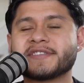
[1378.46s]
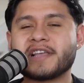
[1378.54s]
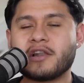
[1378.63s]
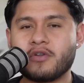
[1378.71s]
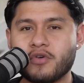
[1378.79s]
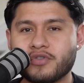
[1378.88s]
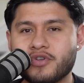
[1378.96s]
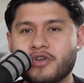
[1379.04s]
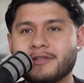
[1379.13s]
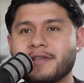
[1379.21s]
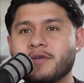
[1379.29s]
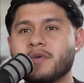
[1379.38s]
salon
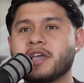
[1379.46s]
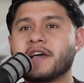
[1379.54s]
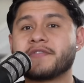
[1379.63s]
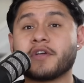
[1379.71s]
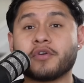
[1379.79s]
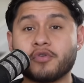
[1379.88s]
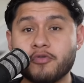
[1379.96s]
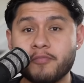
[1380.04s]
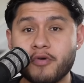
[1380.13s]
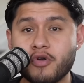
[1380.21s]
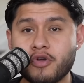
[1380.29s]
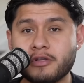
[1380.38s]
early. We got the
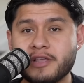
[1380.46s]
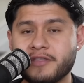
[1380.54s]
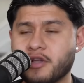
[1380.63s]
grupo early.